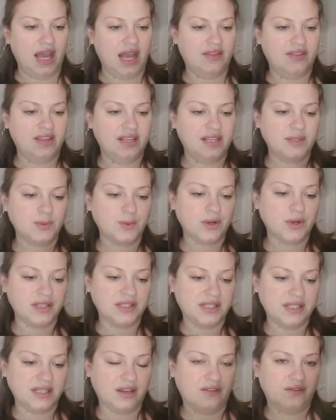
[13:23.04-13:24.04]
And these were
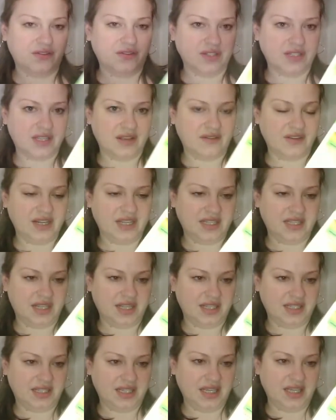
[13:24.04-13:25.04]
on sale for 70
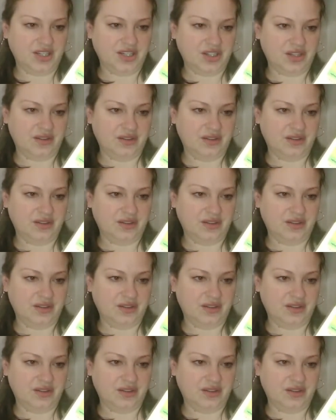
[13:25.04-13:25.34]
cents each,